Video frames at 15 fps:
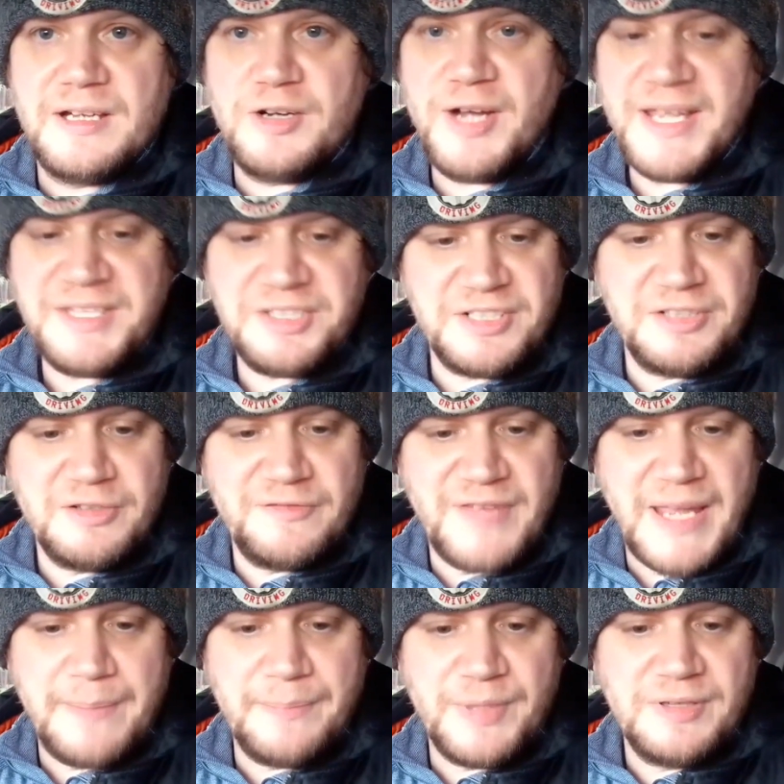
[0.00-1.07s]
Later in
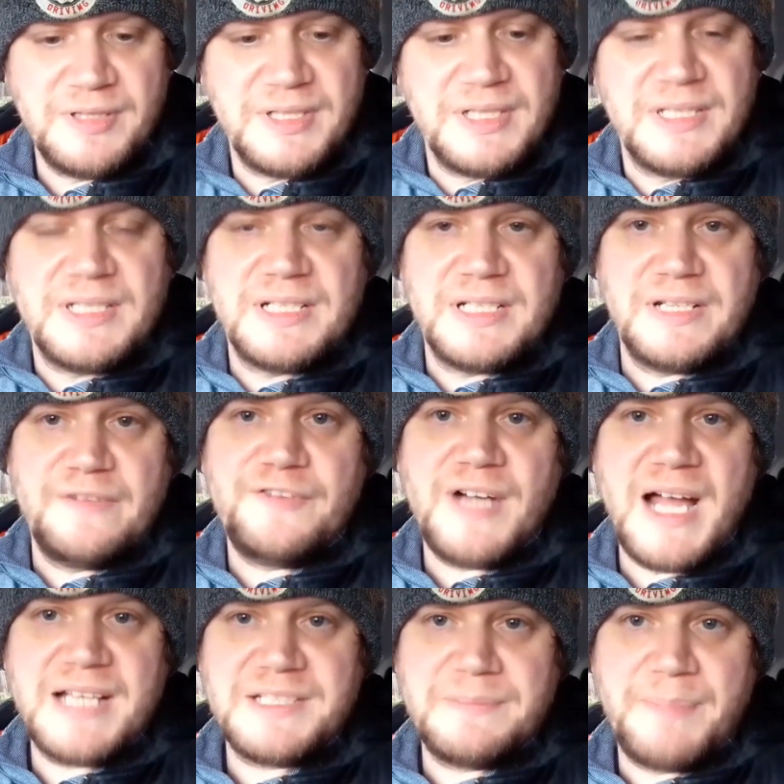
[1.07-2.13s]
November, the
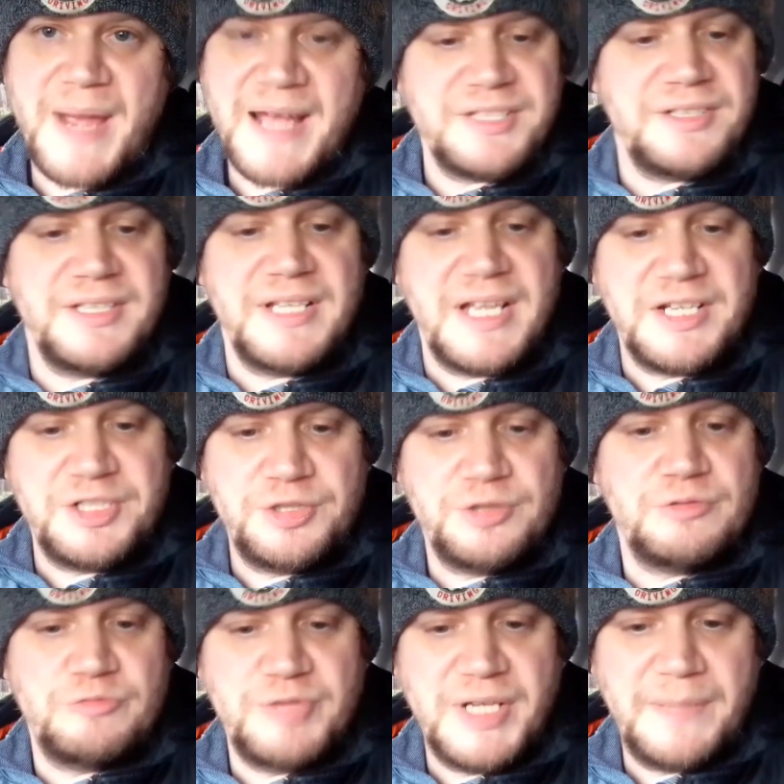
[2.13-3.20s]
flat battery
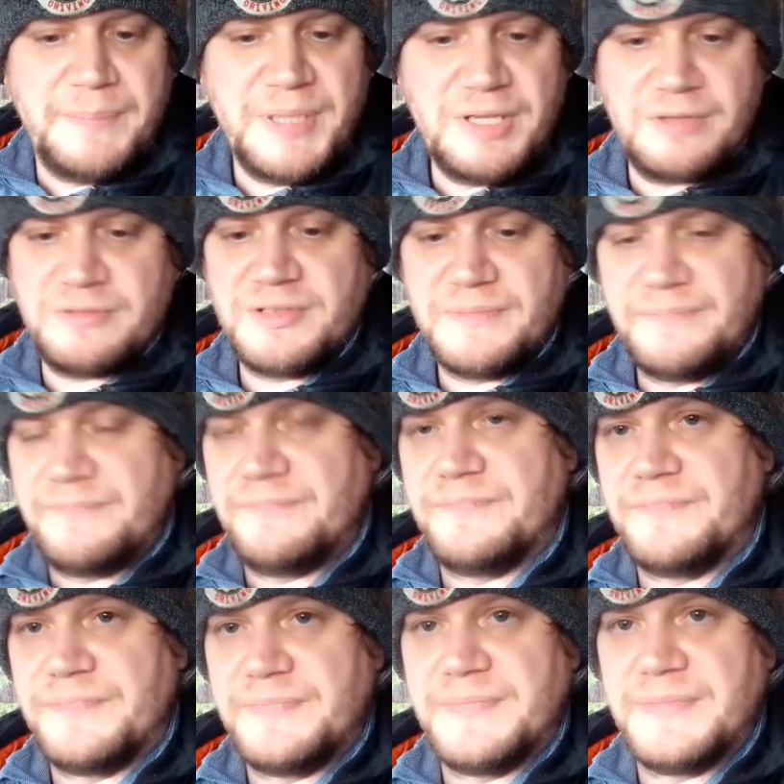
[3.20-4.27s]
issue reappeared.
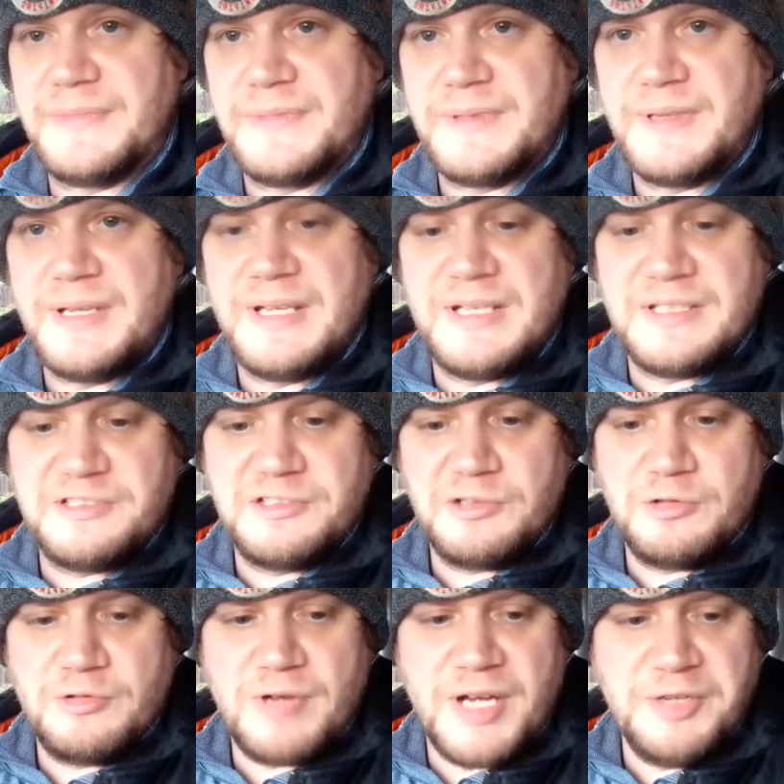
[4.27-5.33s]

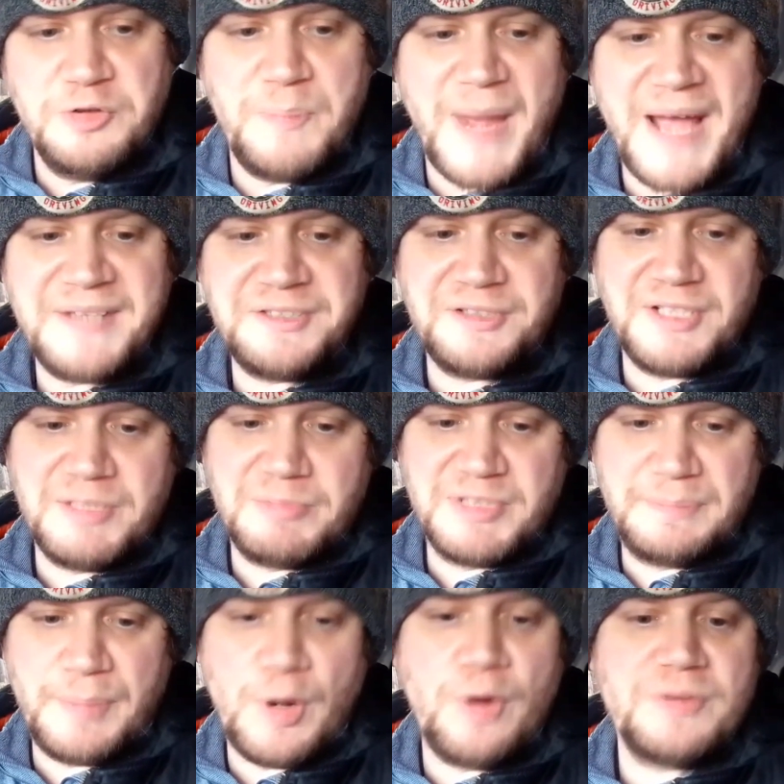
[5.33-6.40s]
So a new battery
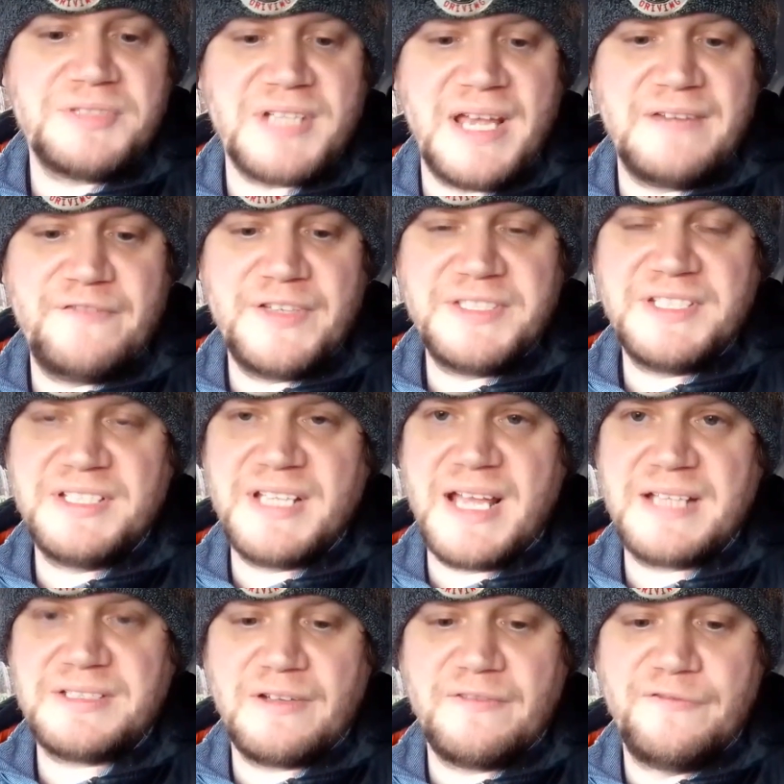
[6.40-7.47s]
was bought and fitted
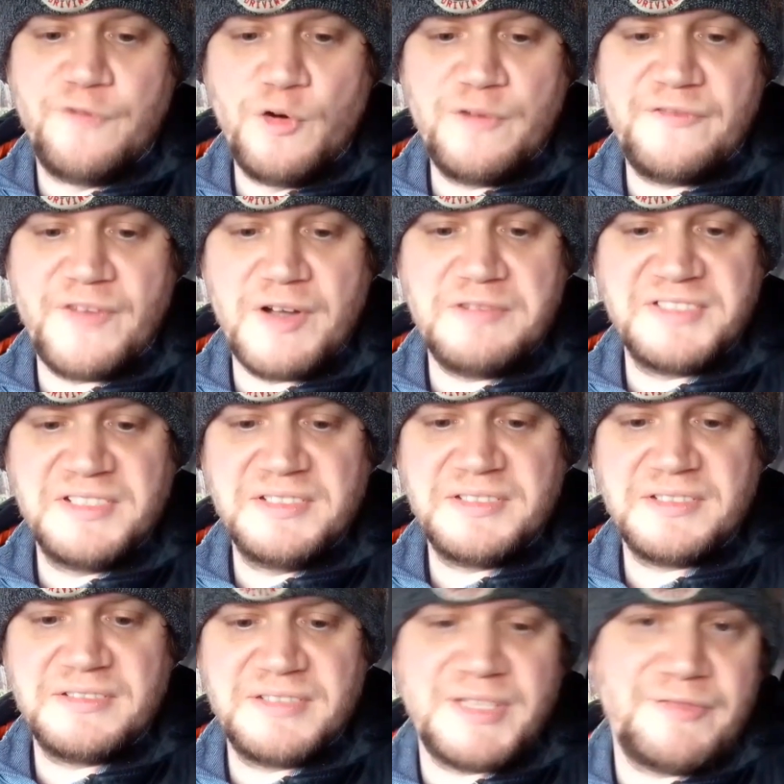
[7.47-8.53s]
at
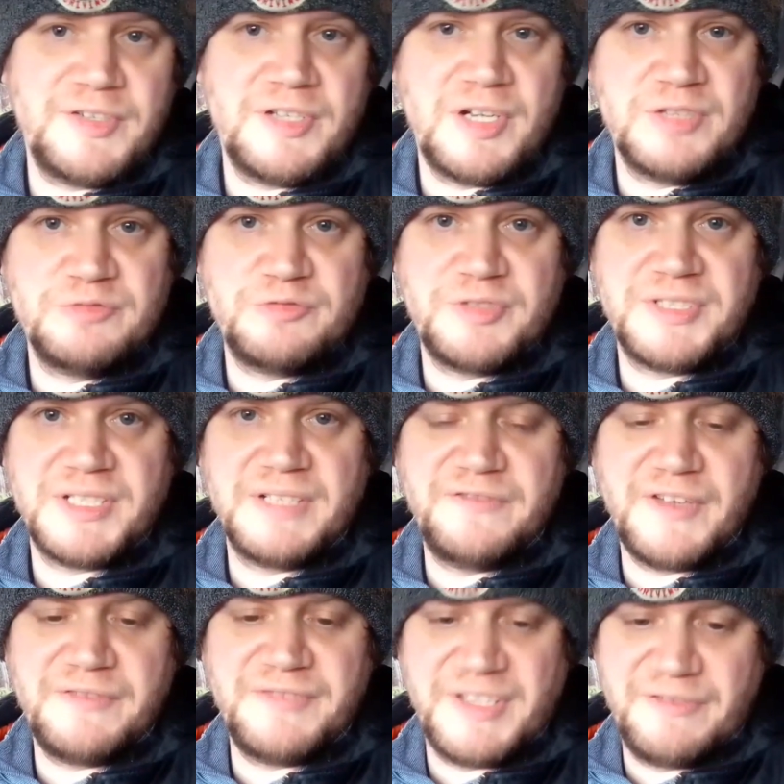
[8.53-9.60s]

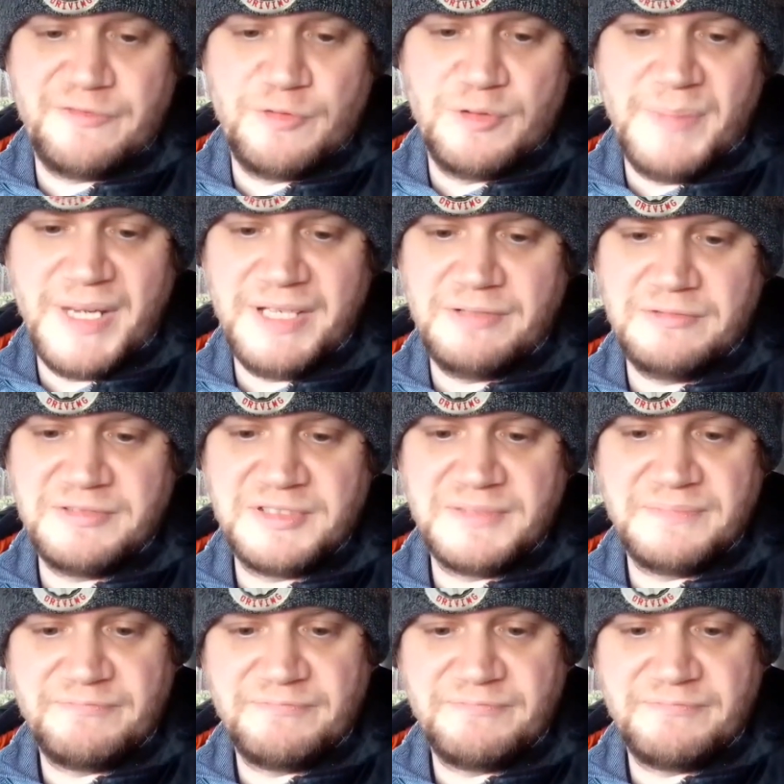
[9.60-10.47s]
4,754 miles.